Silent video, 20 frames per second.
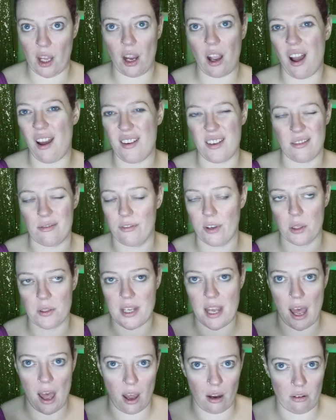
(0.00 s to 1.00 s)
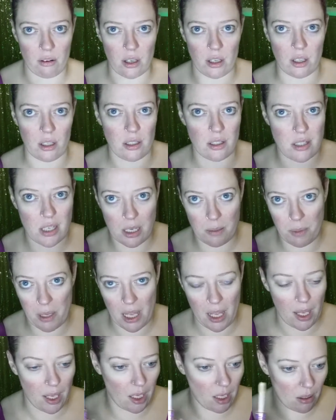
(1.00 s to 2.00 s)
Like Voltaren, Deep
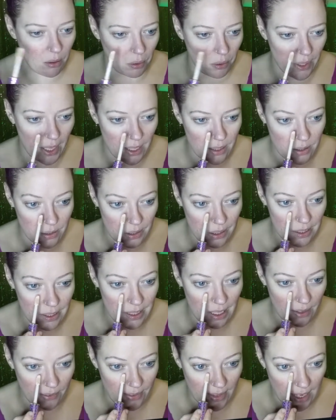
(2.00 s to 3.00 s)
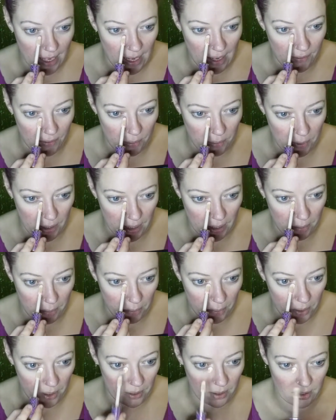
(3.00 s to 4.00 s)
Heat, all that sort of stuff, they never really
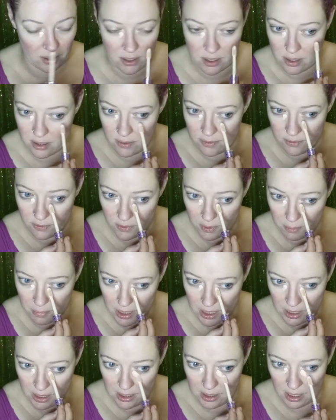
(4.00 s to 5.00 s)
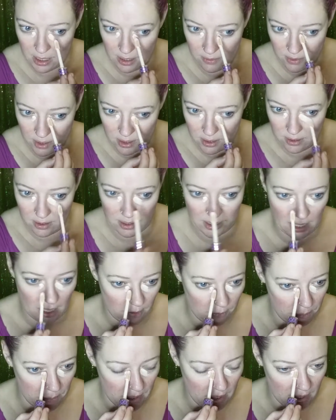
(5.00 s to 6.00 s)
worked for me. They never
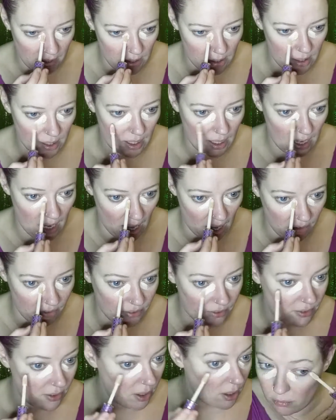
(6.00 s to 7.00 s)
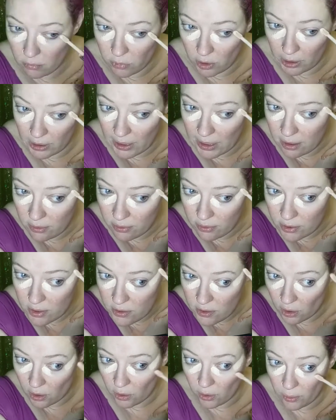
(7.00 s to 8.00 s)
gave me enough relief.
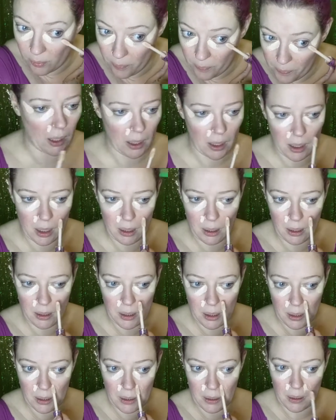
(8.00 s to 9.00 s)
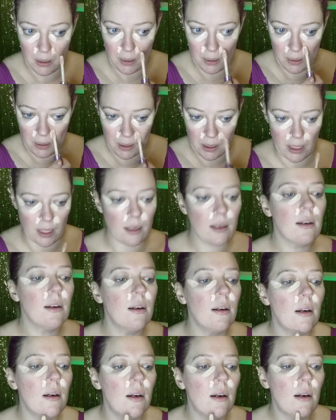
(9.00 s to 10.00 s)
So, yeah, I
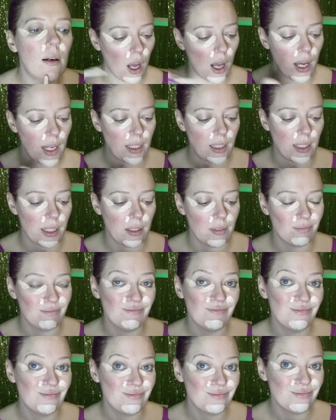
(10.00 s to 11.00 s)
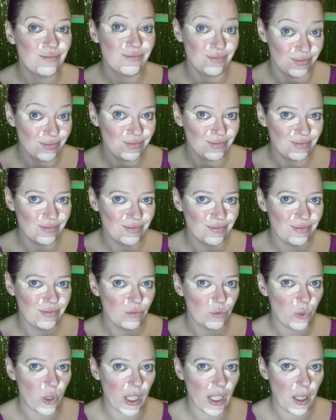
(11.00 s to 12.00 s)
highly
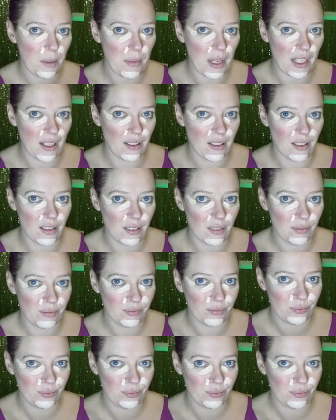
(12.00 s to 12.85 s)
recommend.